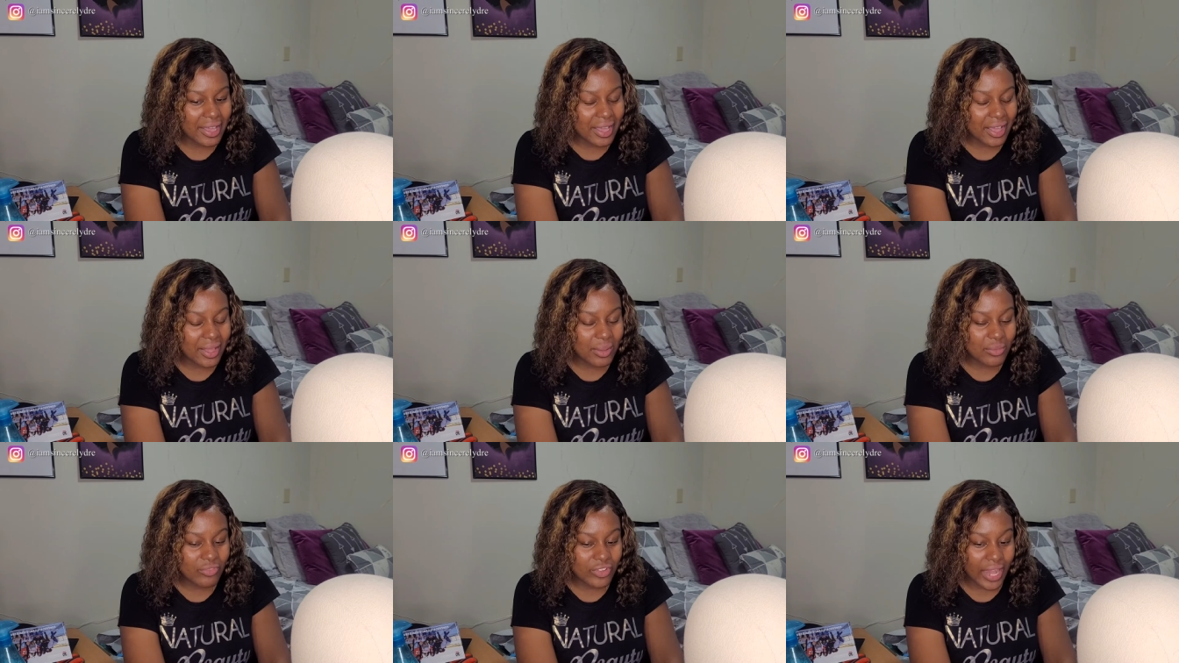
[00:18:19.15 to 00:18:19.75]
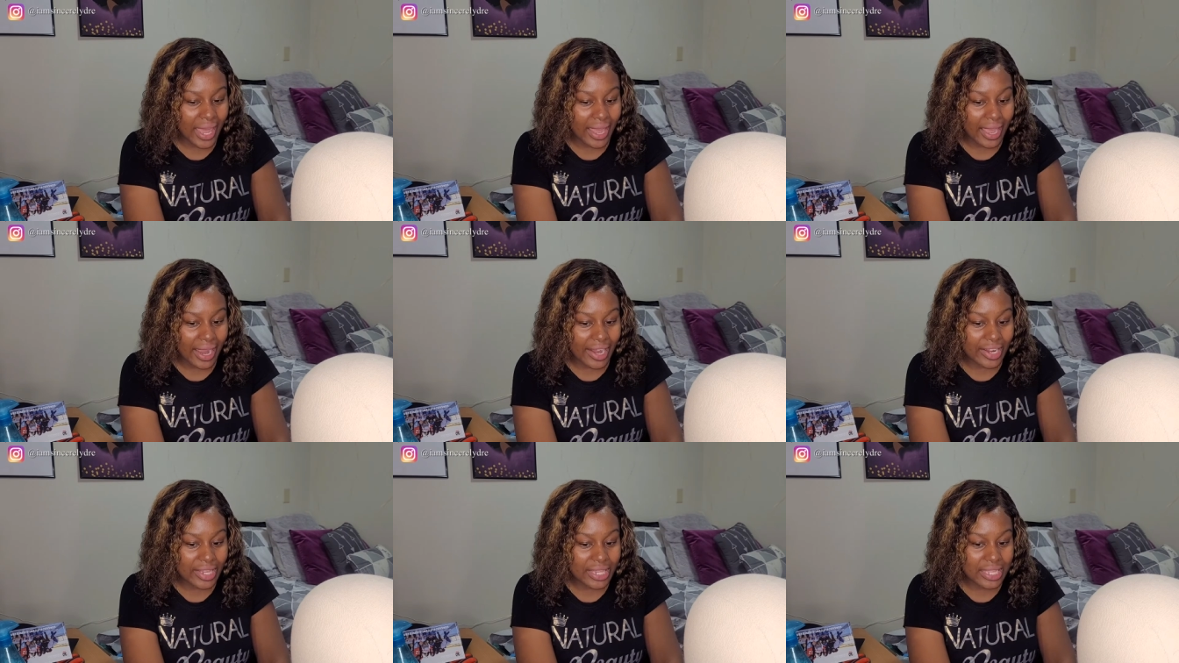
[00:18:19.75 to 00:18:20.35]
flat
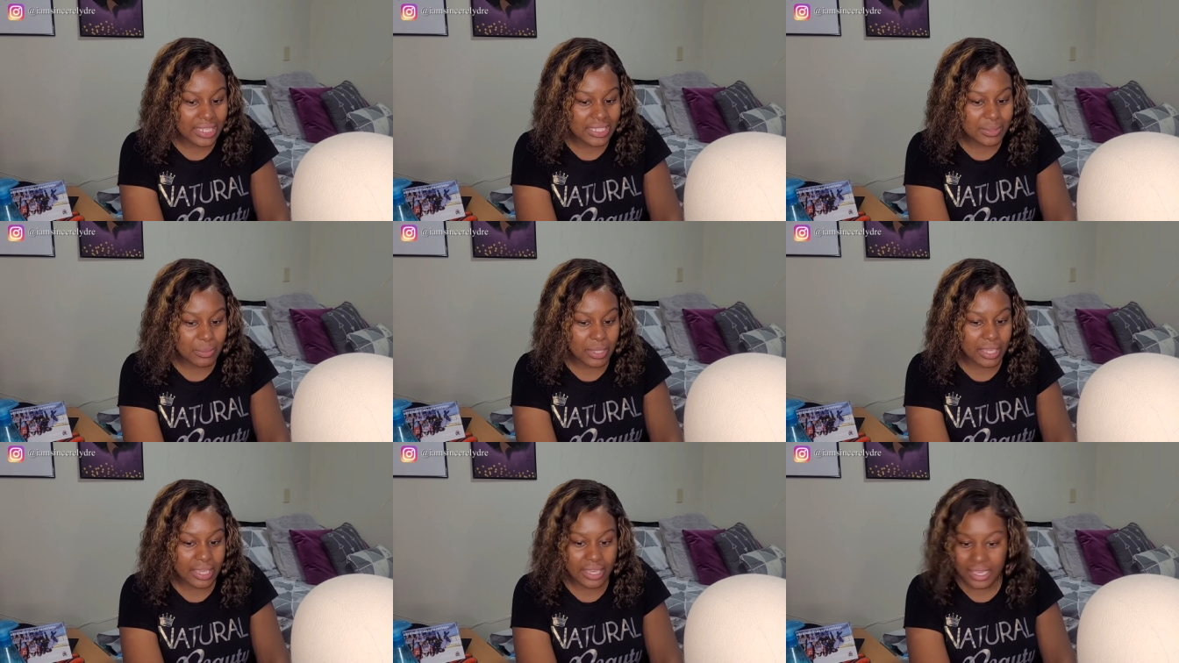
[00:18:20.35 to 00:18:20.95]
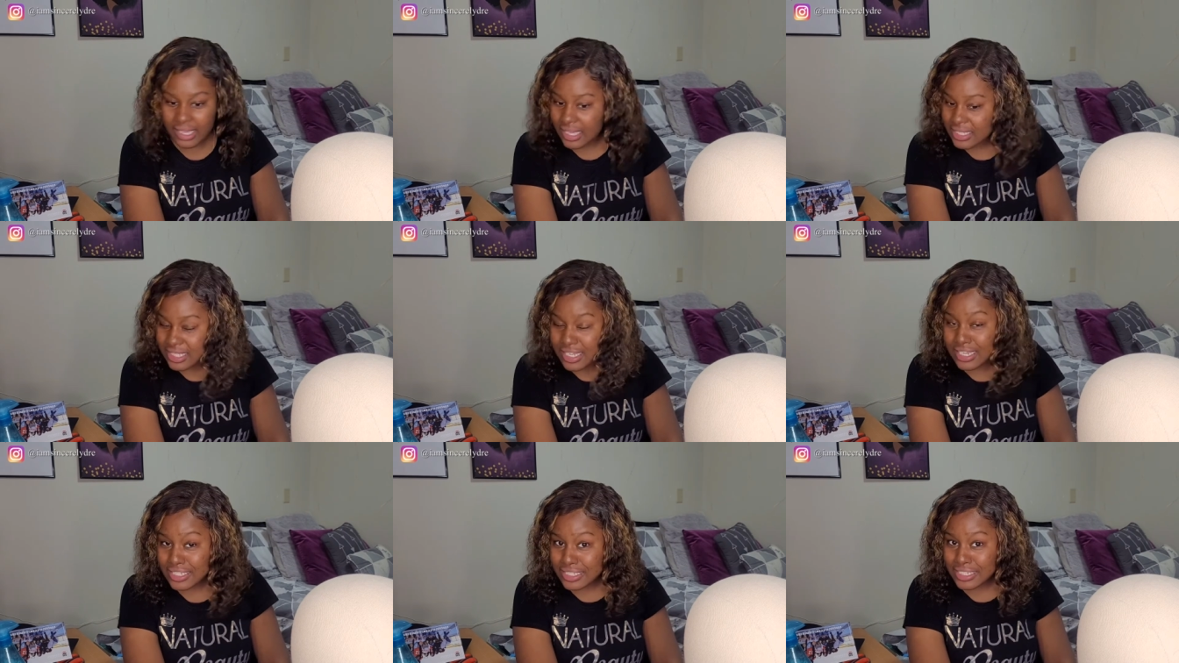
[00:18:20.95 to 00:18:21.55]
iron this because
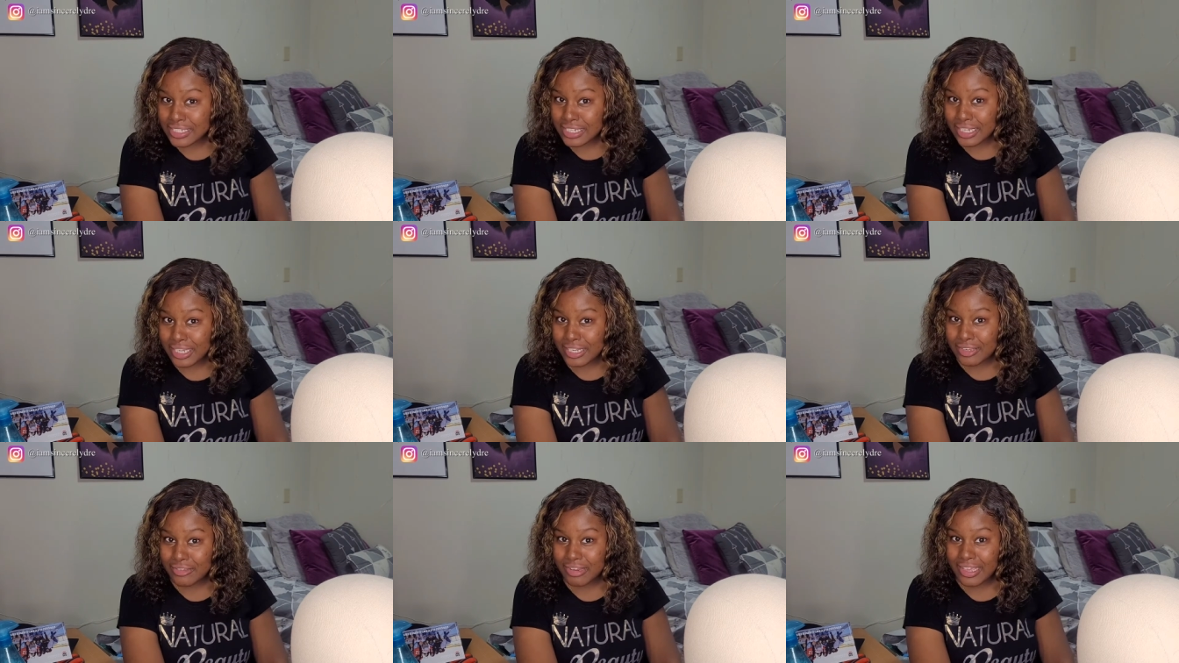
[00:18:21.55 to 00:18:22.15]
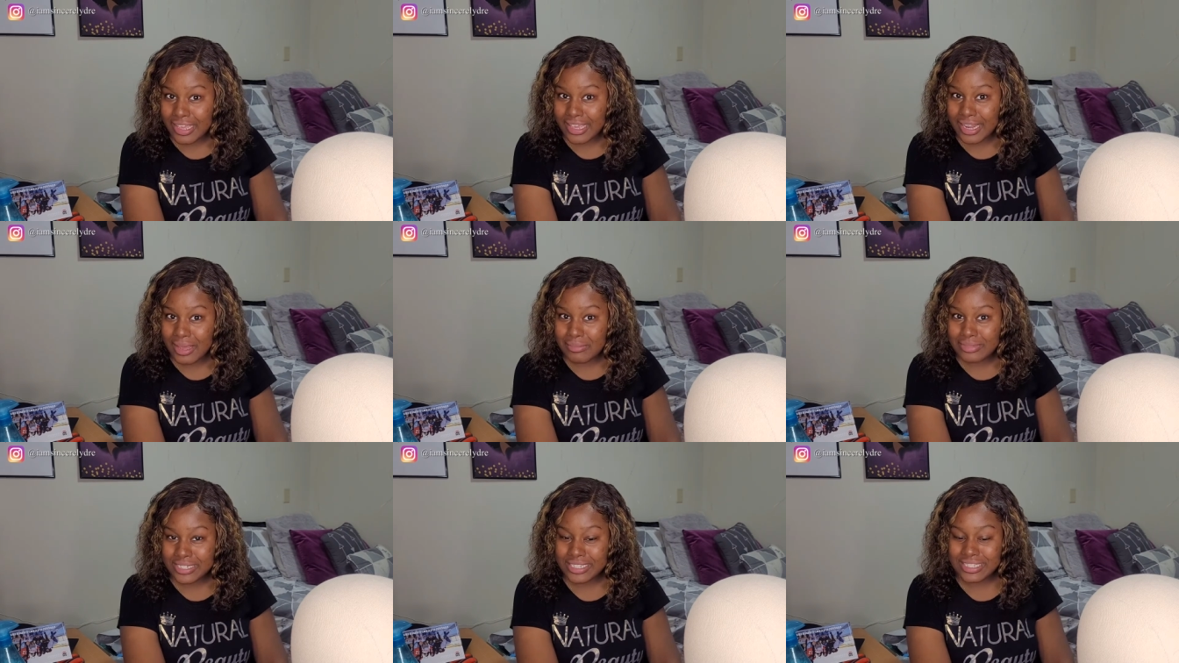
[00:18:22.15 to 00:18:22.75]
it is a Shein unit and
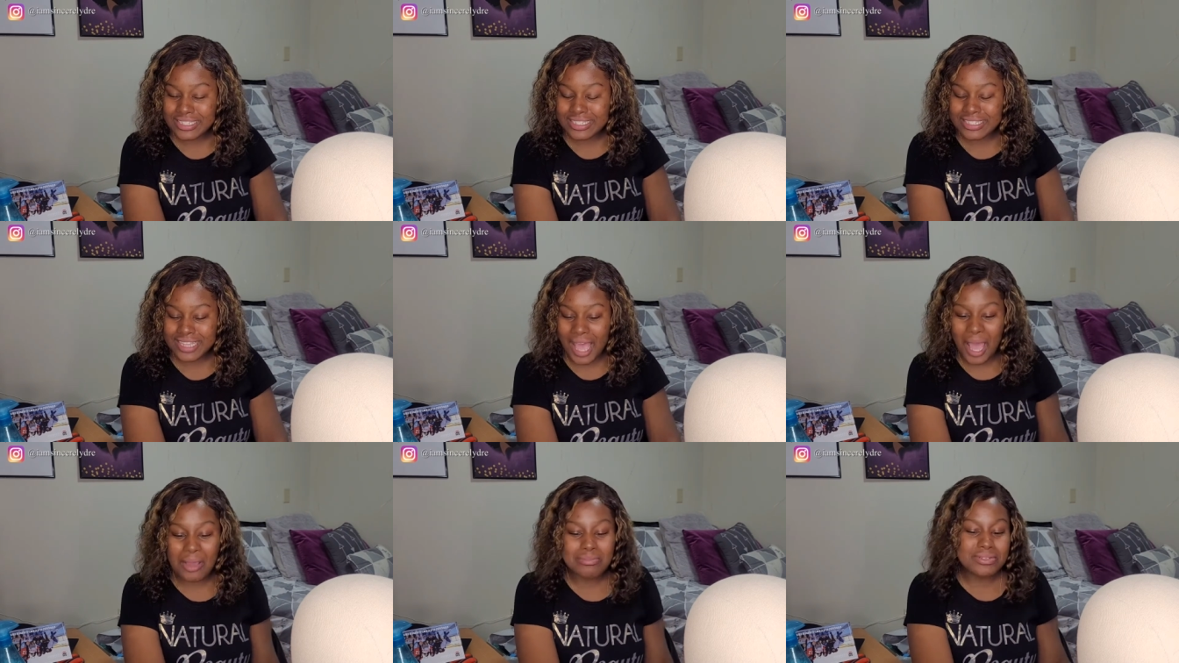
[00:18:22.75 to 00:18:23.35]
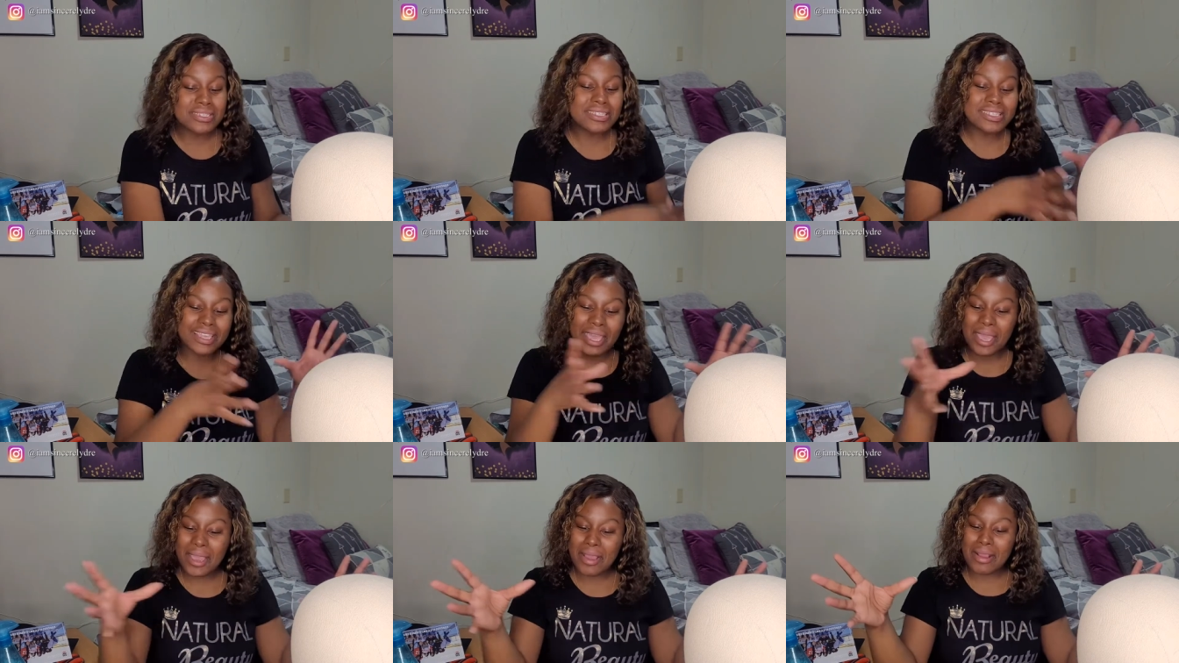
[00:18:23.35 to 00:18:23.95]
I'm just
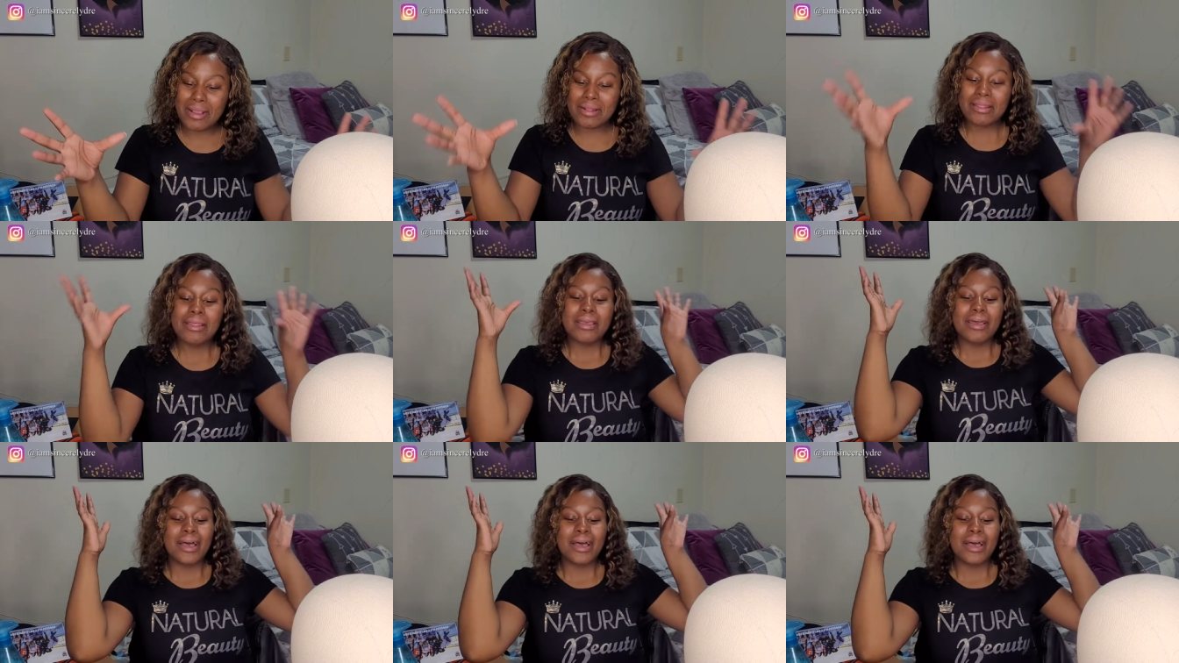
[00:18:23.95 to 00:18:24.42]
scared.